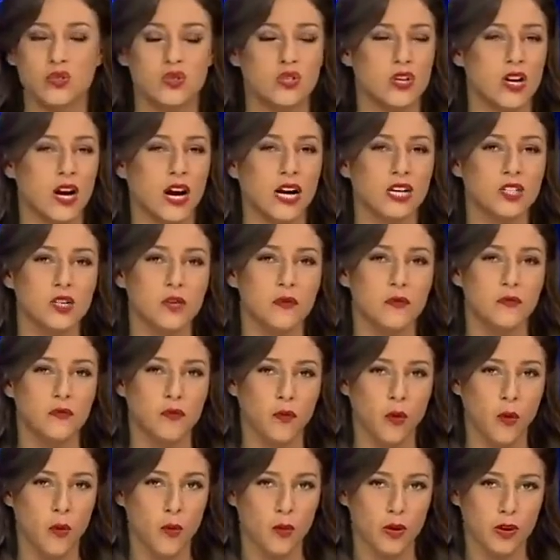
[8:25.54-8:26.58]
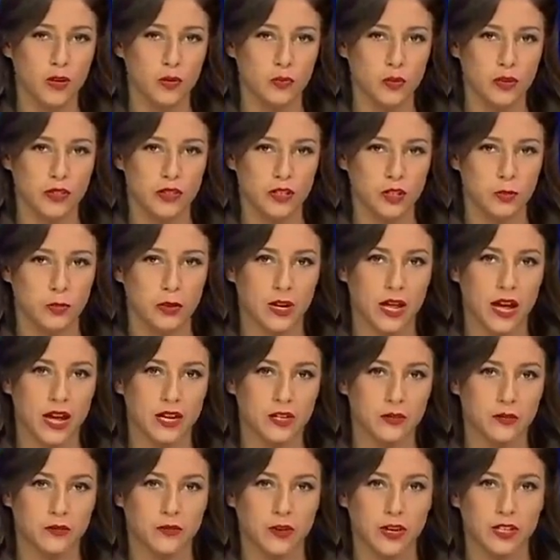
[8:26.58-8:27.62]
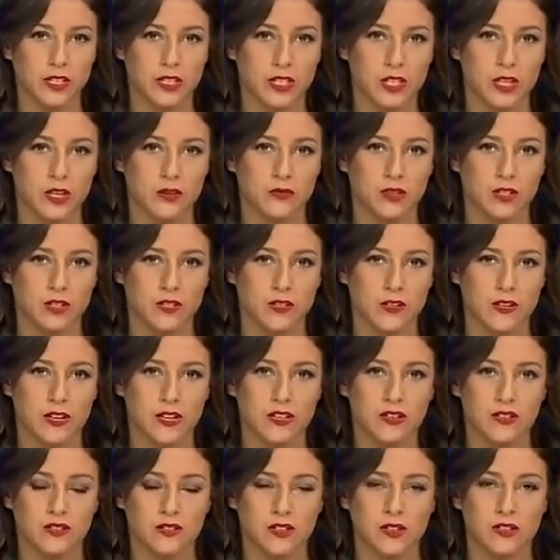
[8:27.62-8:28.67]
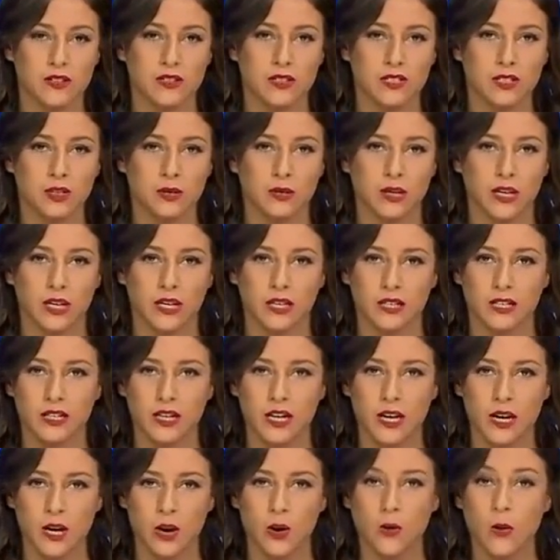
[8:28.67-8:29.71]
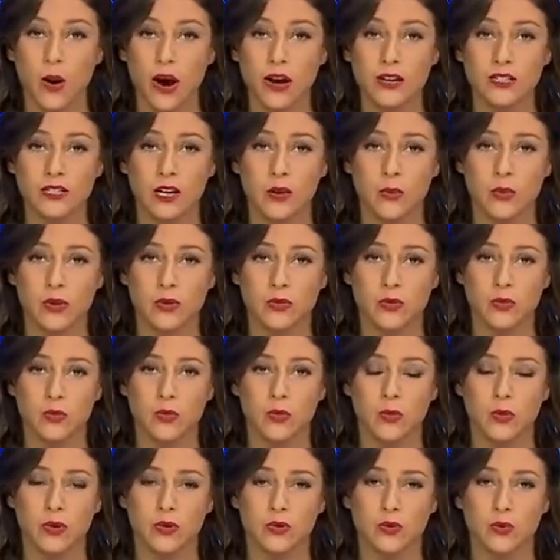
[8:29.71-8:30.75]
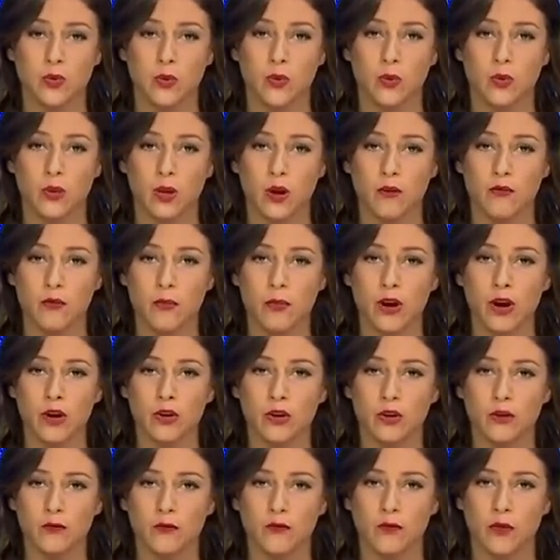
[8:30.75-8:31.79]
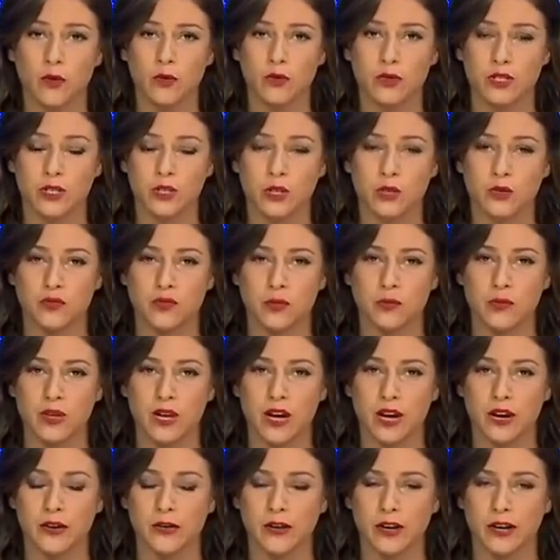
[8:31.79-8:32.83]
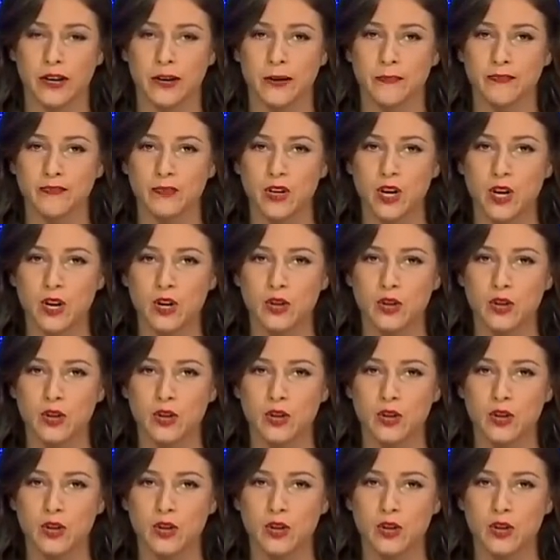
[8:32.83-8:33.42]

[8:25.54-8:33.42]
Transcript: is charging forward with its planned offensive into eastern Syria, awaiting with the withdrawal of American forces from the area.